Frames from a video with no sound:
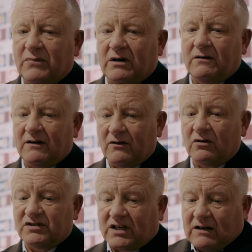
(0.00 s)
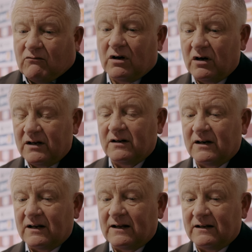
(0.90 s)
But as long as they keep learning
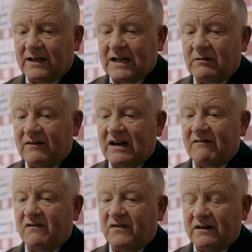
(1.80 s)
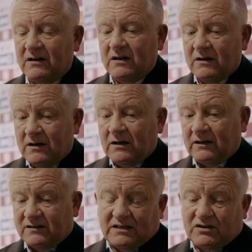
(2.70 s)
and they keep giving everything.
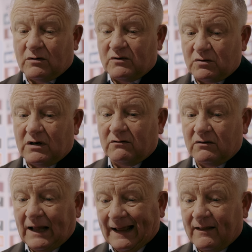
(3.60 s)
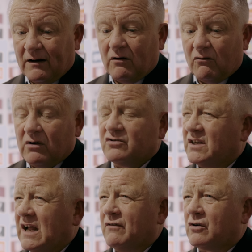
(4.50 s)
And I said to him as well, that they're a real
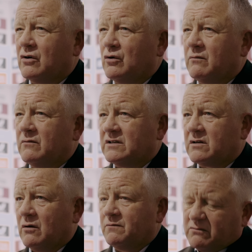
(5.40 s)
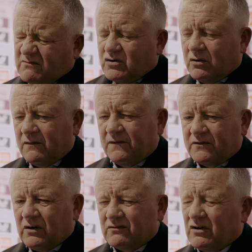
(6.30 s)
together group. This club sort of
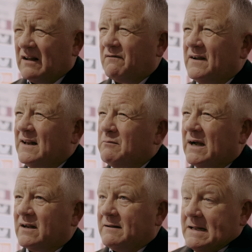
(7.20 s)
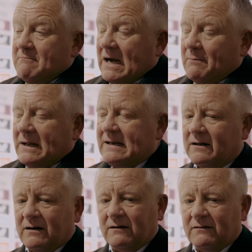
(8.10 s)
got that feeling back, in my
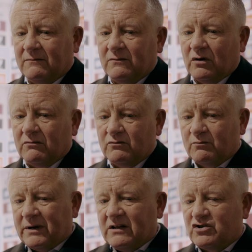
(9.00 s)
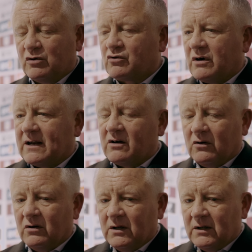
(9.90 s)
opinion, and I'm not being too
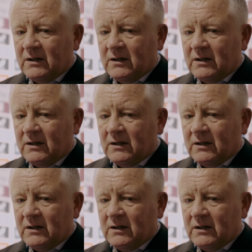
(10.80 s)
critical.